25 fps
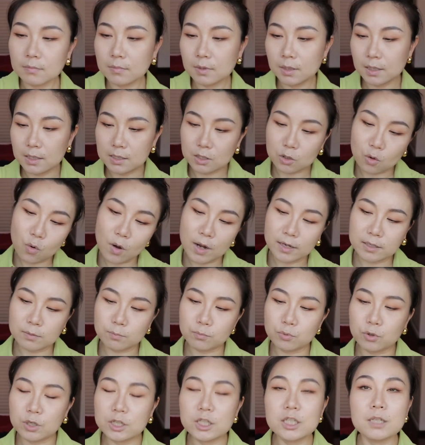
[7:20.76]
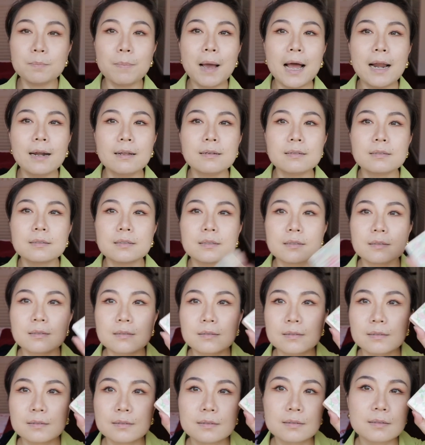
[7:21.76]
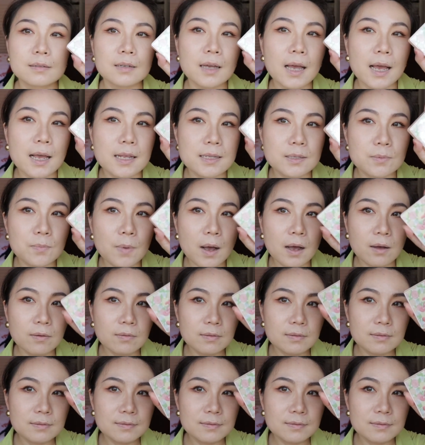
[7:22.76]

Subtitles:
it's quite a pretty palette as well.